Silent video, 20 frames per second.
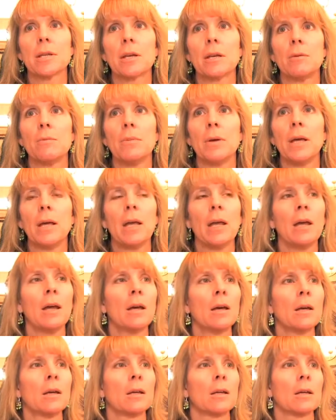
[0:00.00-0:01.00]
can be
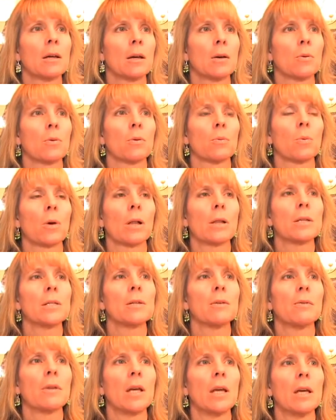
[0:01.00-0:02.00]

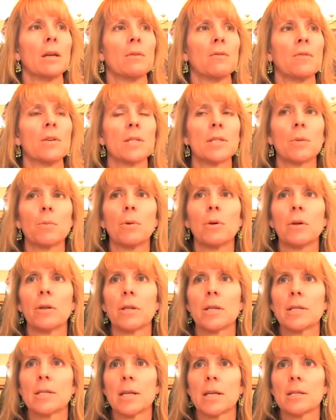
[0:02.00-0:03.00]
relatively invisible in
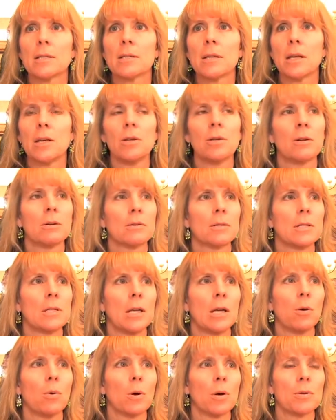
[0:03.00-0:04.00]
the sense that you don't
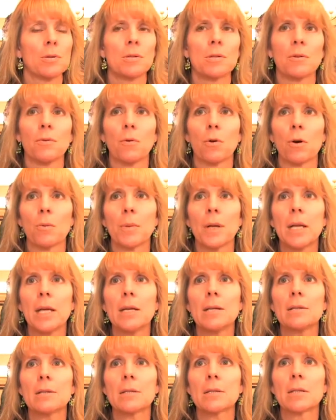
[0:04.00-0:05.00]
see gross
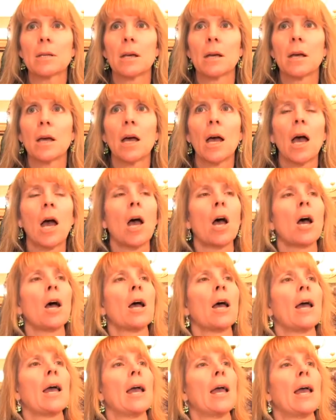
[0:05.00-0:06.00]
deformities.
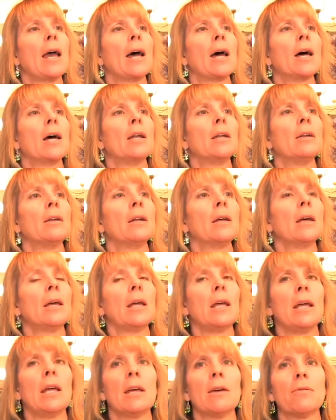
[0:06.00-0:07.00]
And
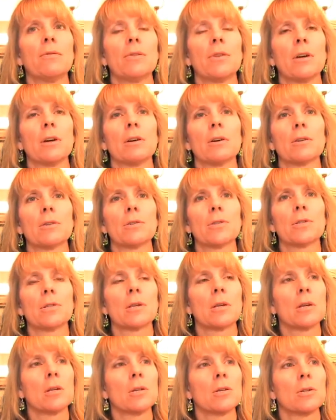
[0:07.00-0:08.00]
if there's
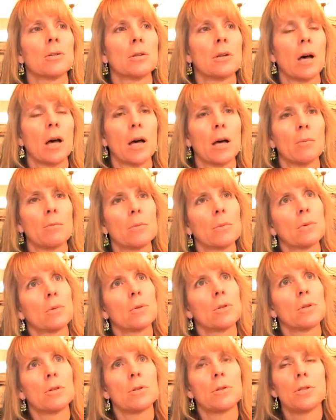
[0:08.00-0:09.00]
um,
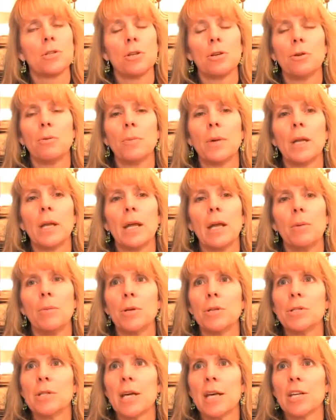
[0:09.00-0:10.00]
too many
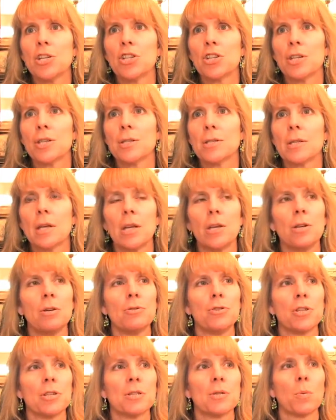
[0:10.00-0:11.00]
mutations, then you
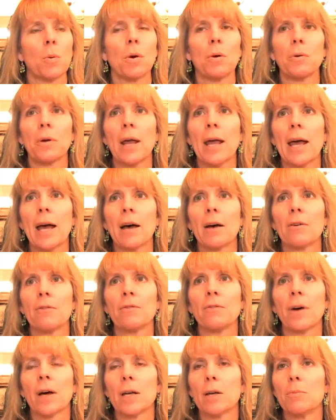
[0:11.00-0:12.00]
just won't
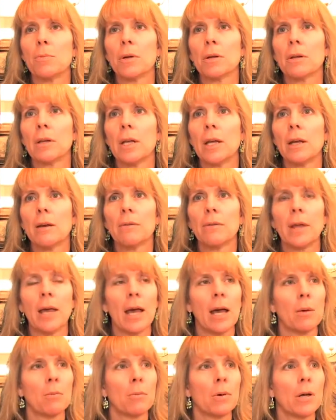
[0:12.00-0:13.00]
have viability of the
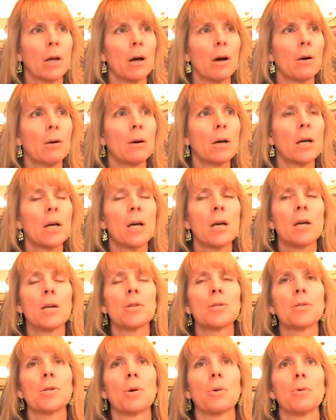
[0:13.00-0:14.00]
embryo
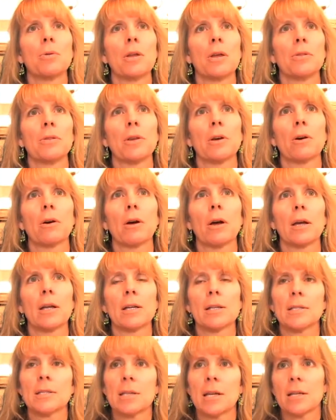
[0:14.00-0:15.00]
so that they're, in
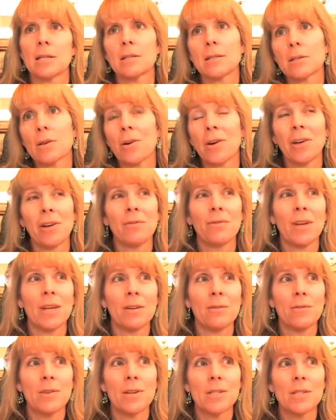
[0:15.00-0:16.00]
a sense, kind of
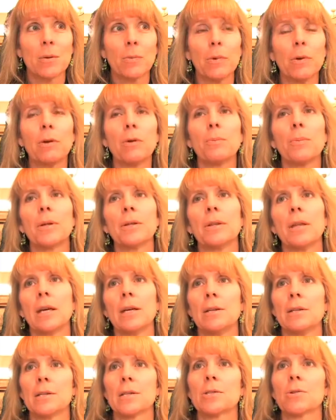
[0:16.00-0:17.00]
invisible, but they
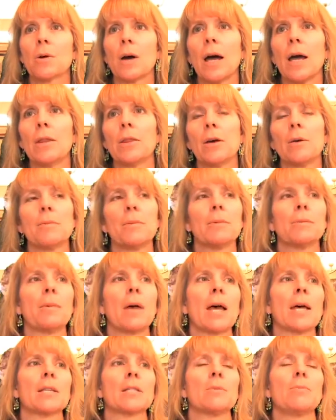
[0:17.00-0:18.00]
describe them
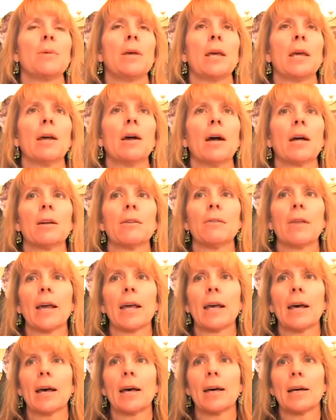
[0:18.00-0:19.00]
as being kind of
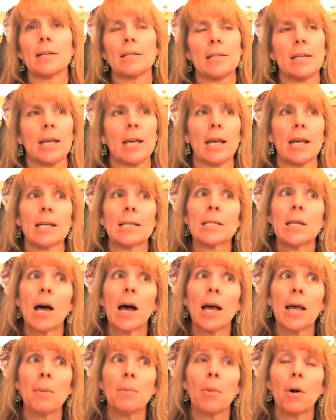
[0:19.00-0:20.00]
like a, a ticking
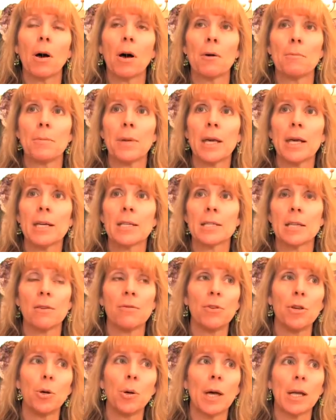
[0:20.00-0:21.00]
time bomb because
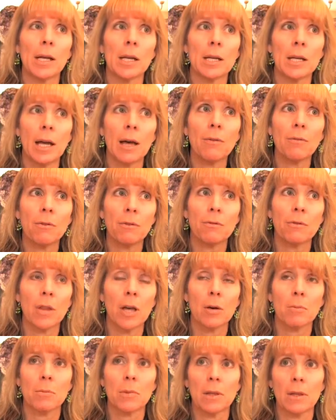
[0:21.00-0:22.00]
if you get enough of
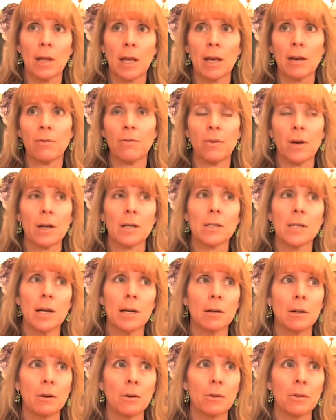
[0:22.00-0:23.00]
them, they affect
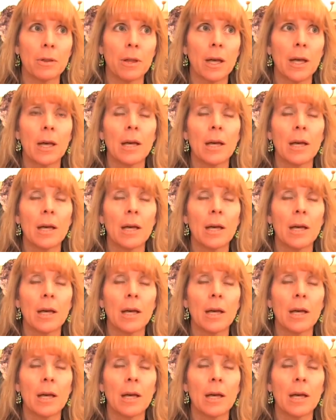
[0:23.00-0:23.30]
health.